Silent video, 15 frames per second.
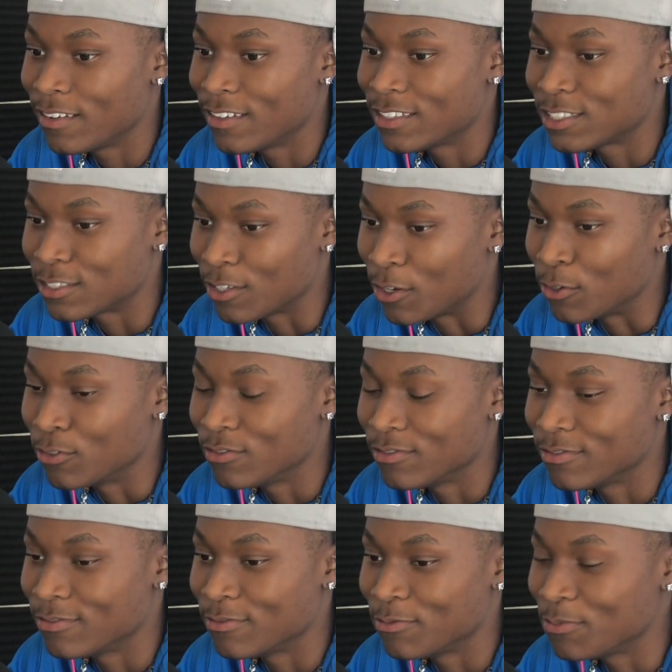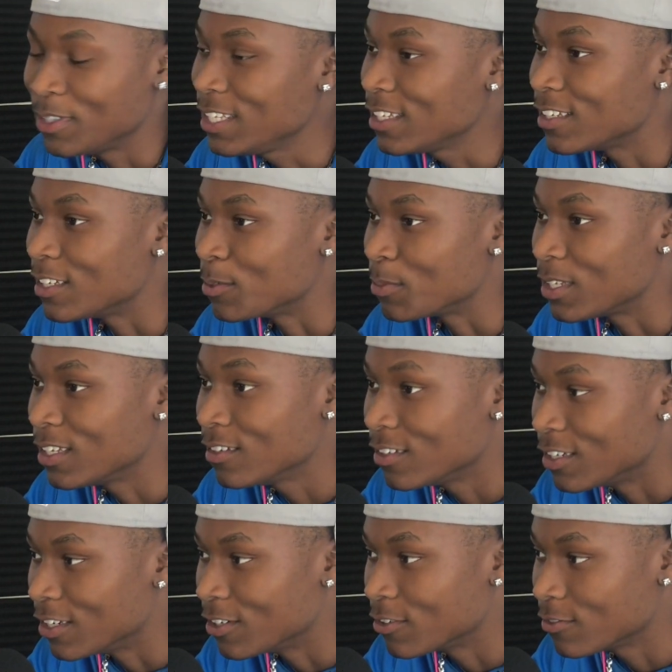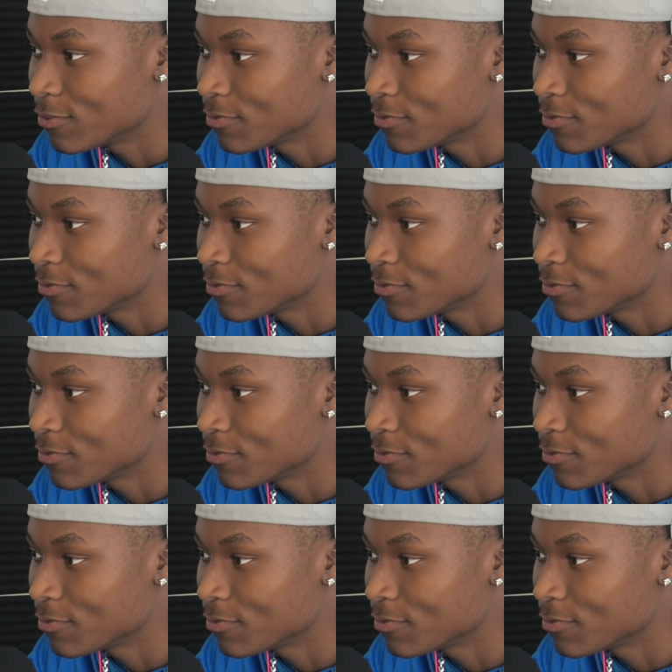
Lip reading: So, we end up getting there.